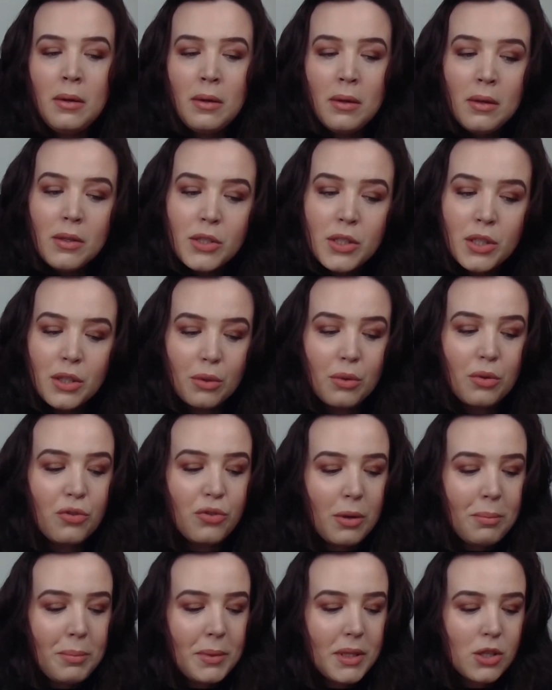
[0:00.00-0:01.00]
So
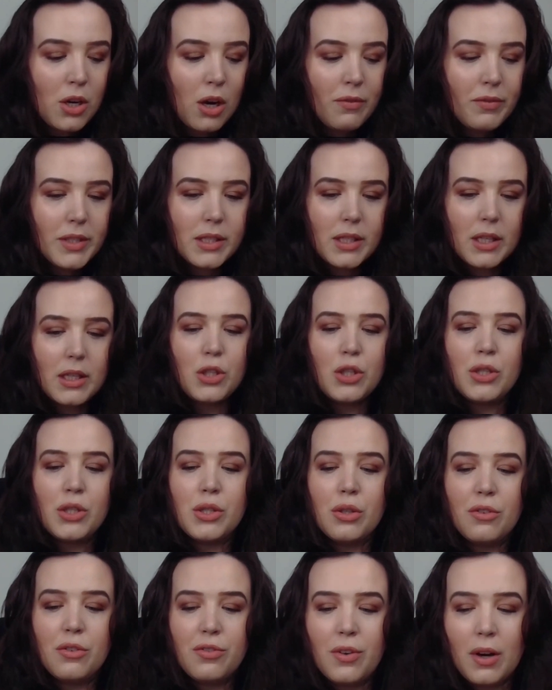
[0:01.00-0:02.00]
from this conversation
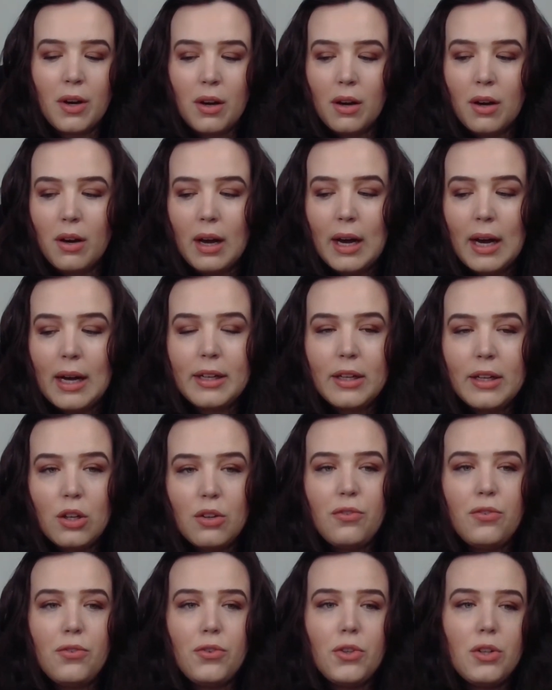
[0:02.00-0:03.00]
so far, I'd love
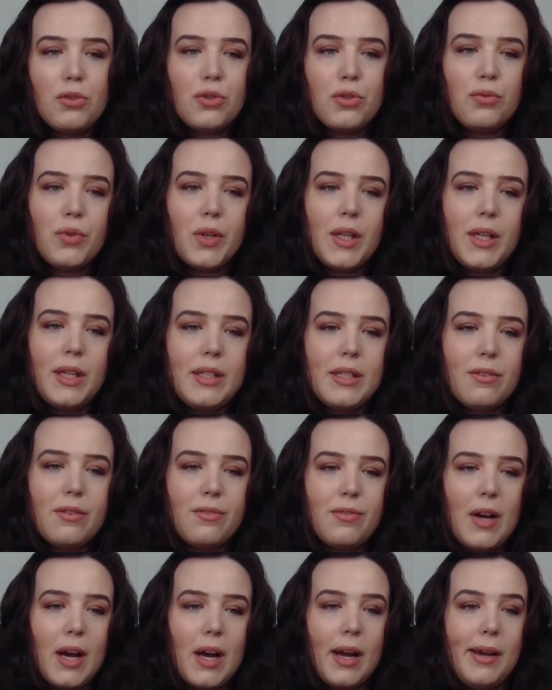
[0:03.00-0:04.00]
for you to really
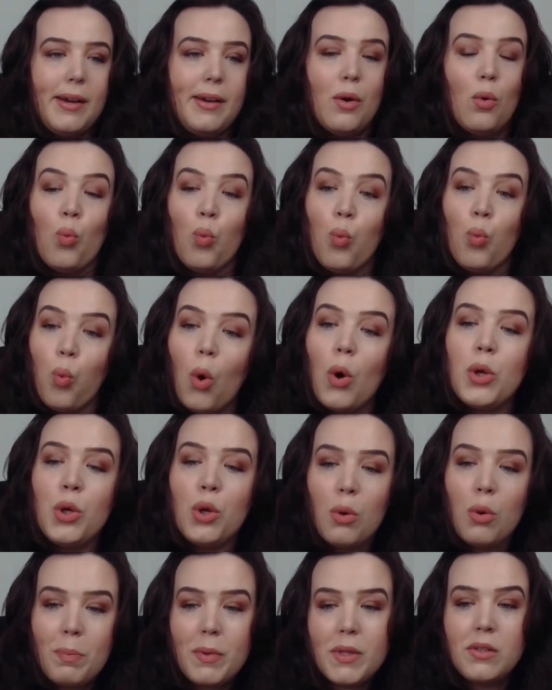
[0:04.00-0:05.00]
define what your
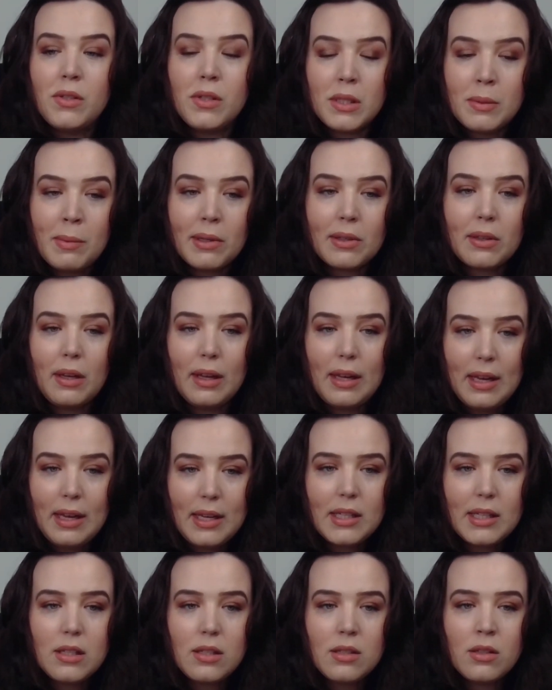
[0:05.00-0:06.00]
business model
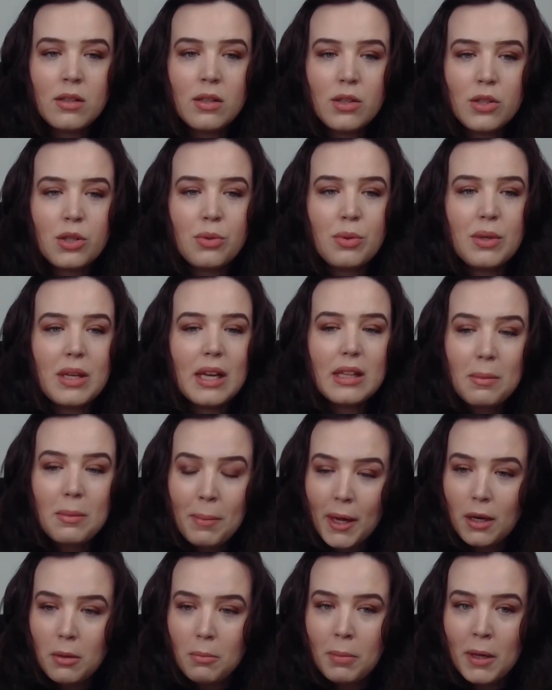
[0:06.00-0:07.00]
is. So get the
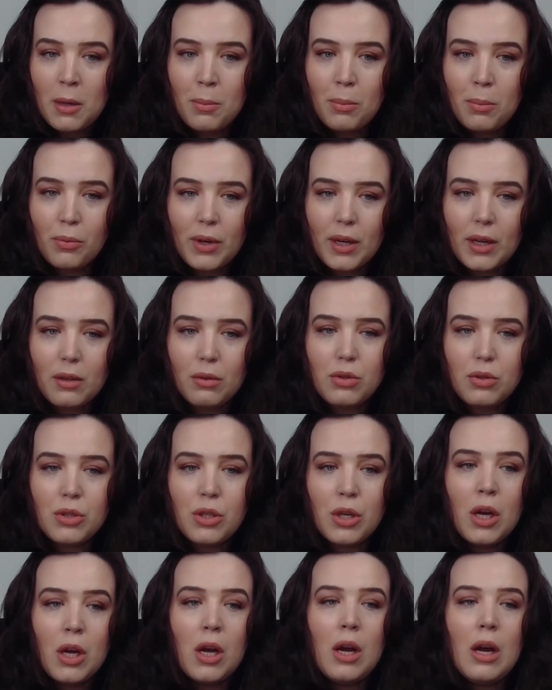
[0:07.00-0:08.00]
pen and paper out.
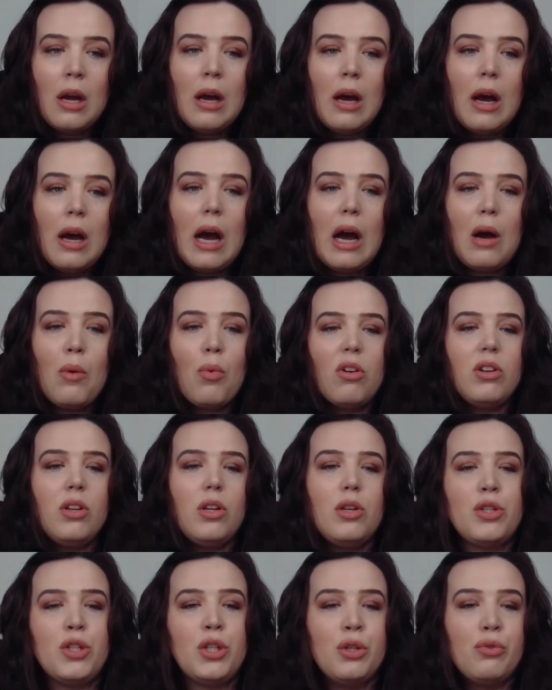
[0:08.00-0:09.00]
I want you
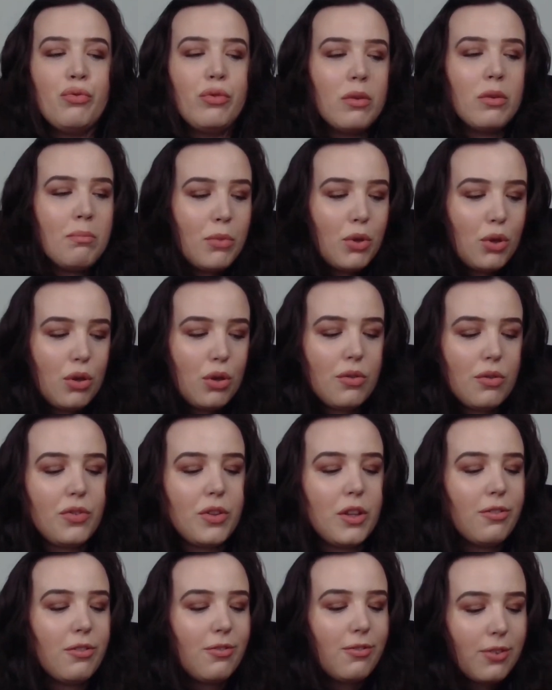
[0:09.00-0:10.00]
to remove
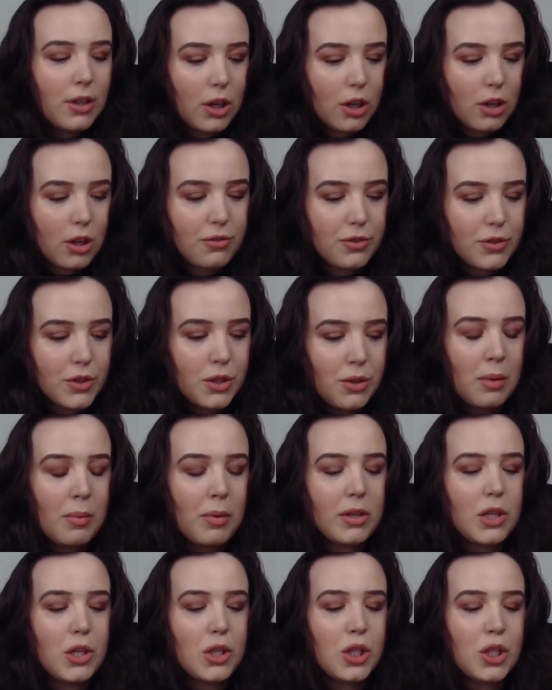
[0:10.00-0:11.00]
the fluff. So I
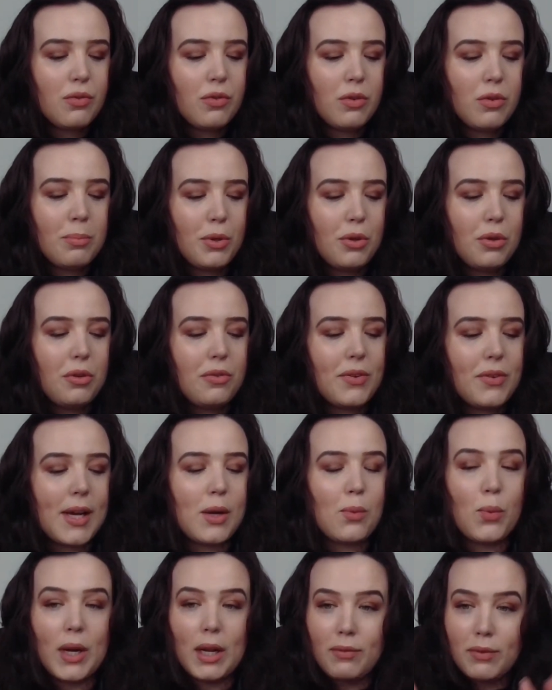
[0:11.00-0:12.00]
want you to remove, like,
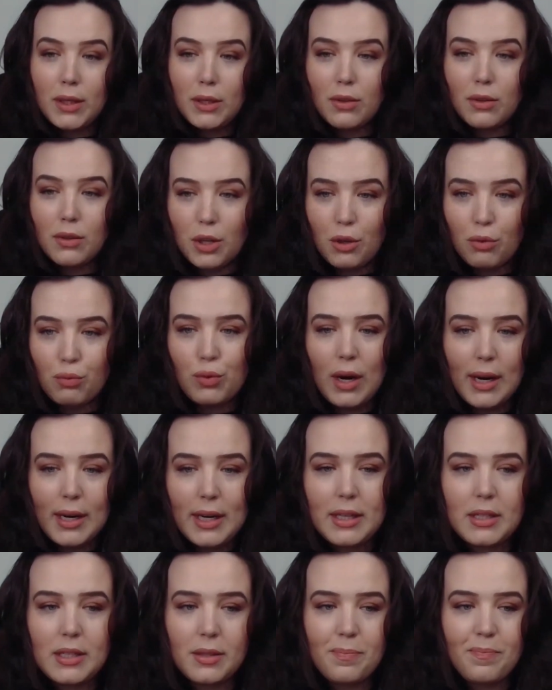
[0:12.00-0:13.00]
whatever you're going to
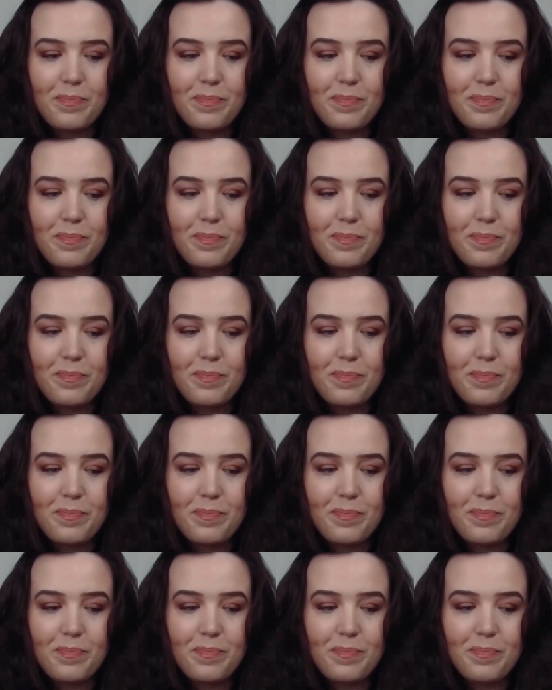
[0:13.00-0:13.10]
write